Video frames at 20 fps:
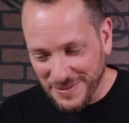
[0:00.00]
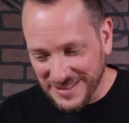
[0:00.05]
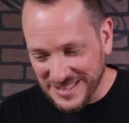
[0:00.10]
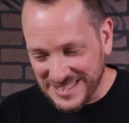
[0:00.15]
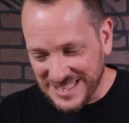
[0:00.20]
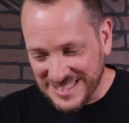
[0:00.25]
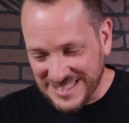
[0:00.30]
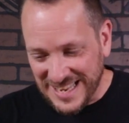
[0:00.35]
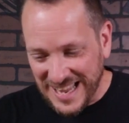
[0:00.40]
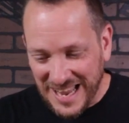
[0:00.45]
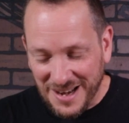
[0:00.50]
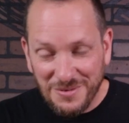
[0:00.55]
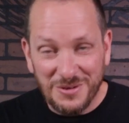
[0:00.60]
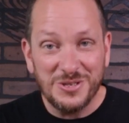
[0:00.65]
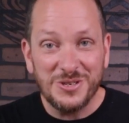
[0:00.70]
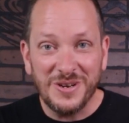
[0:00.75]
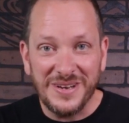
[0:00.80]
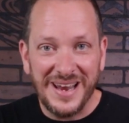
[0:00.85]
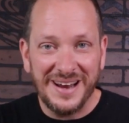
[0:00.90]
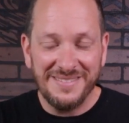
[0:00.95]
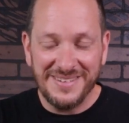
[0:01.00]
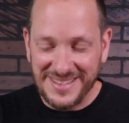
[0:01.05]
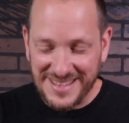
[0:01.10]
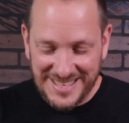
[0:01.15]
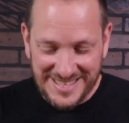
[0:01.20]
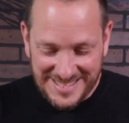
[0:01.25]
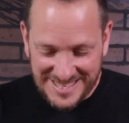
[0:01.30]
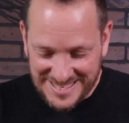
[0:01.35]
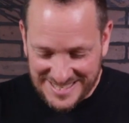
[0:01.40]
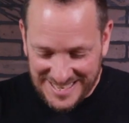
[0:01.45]
put this aside. We'll show you everything
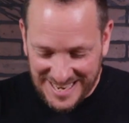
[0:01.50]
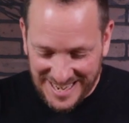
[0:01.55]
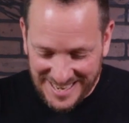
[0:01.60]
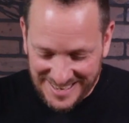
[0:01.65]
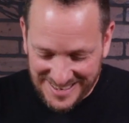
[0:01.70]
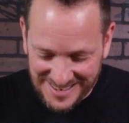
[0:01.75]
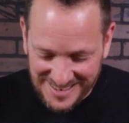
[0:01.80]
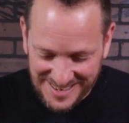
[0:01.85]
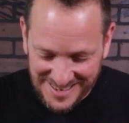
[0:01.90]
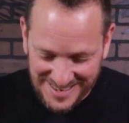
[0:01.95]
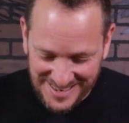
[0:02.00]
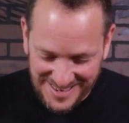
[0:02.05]
that's inside here.